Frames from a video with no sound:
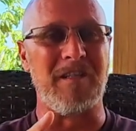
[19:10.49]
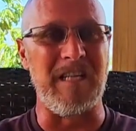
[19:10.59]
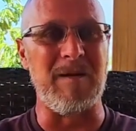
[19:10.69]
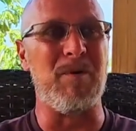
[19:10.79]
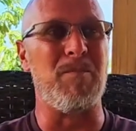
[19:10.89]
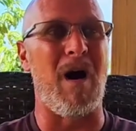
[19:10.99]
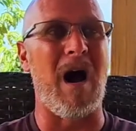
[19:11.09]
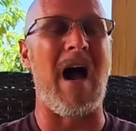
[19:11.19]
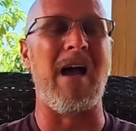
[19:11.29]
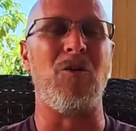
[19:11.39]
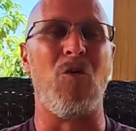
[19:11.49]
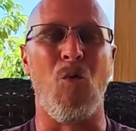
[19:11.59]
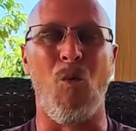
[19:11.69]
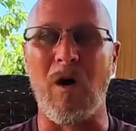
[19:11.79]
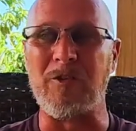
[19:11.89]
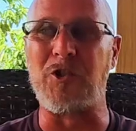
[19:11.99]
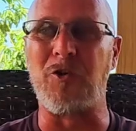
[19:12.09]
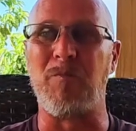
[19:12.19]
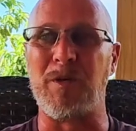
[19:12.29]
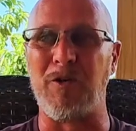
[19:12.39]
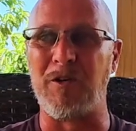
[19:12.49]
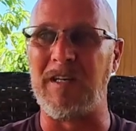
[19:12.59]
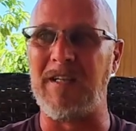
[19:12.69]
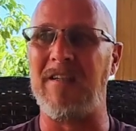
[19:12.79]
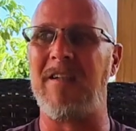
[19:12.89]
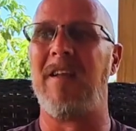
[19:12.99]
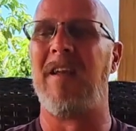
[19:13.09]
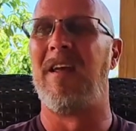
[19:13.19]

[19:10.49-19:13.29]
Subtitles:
Keep in mind what you're building.